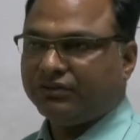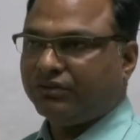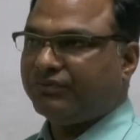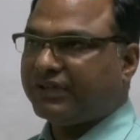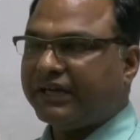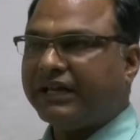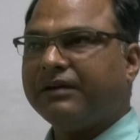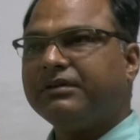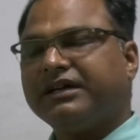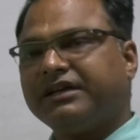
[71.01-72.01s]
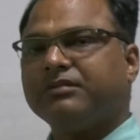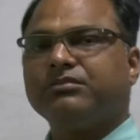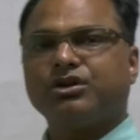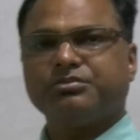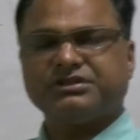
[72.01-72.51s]
so we can have any
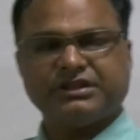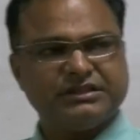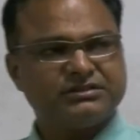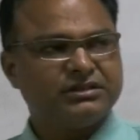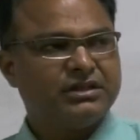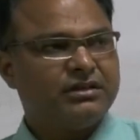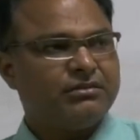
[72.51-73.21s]
number of states,